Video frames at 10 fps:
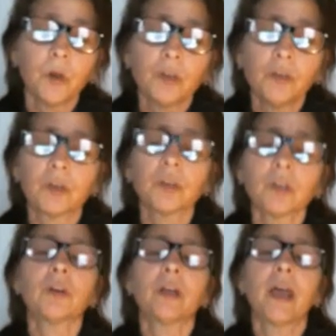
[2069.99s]
you can
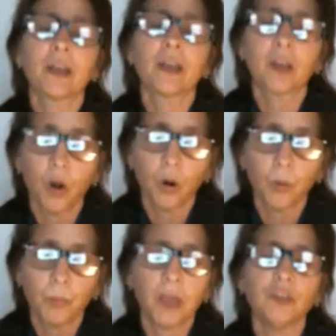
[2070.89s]
learn how to cope
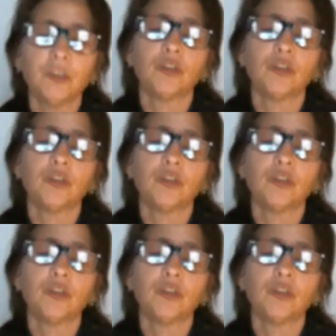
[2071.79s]
and you